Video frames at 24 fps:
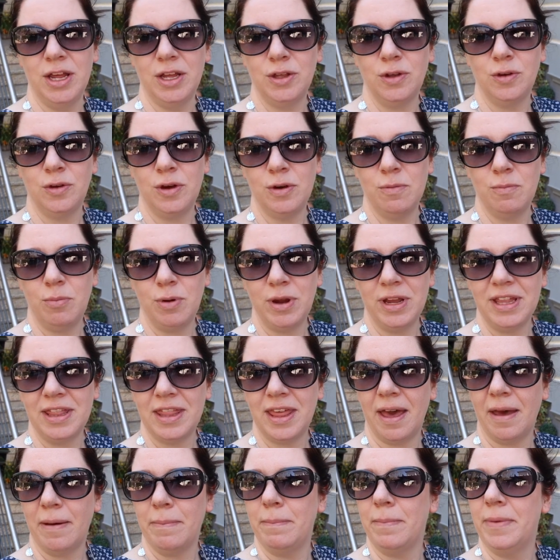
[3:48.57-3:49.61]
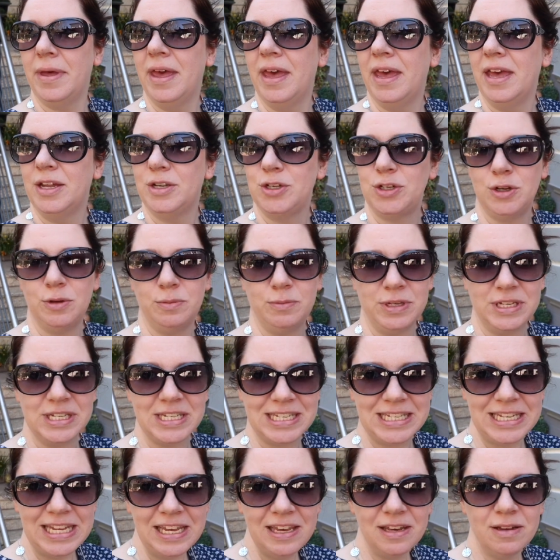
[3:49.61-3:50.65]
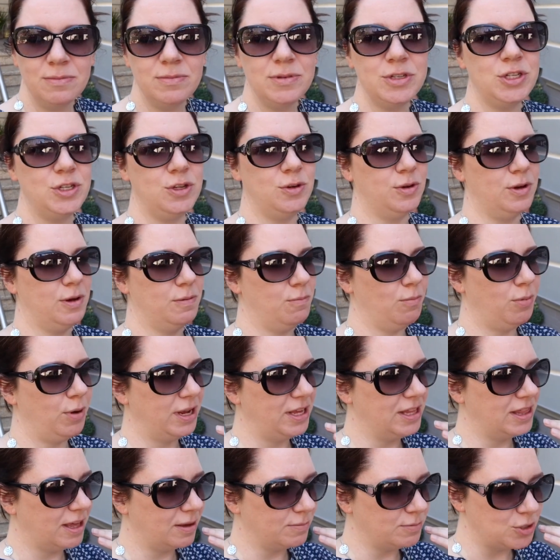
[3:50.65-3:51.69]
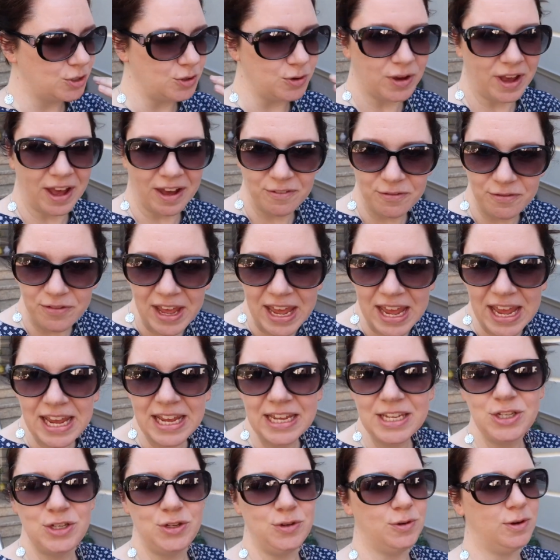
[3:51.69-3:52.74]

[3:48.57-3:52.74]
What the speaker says: You can bring them to museums, you can bring them to cafes,